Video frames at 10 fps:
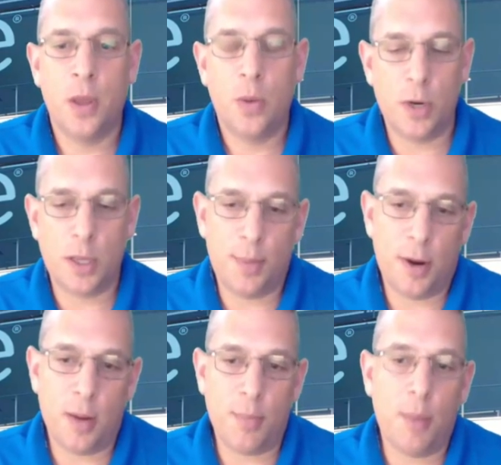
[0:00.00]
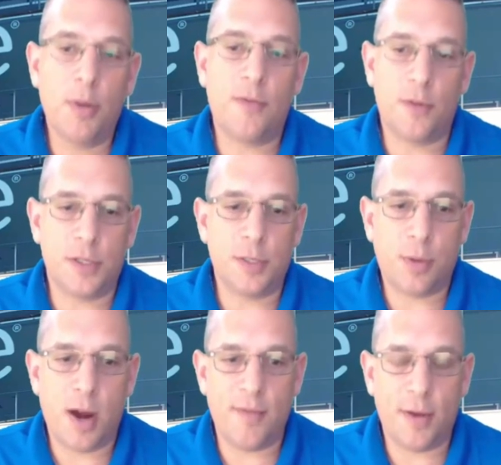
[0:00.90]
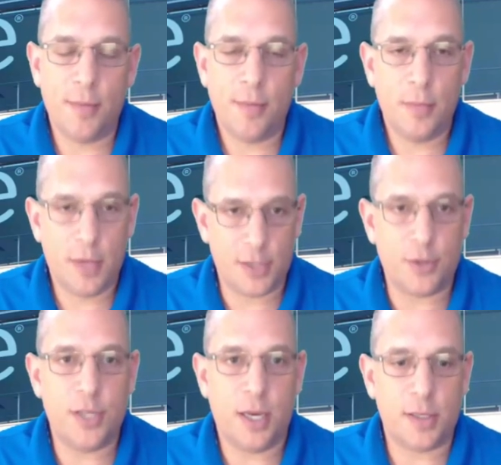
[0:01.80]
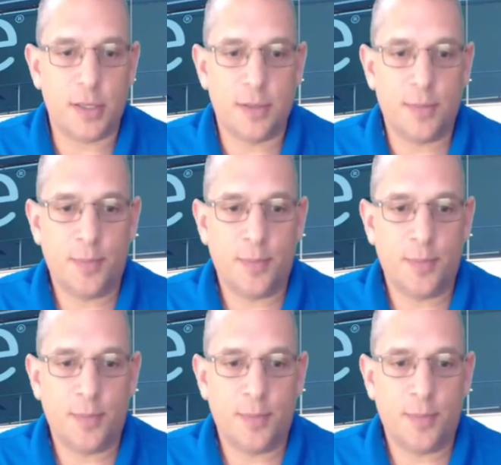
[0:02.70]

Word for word: when comparing public versus private? The answer is yes.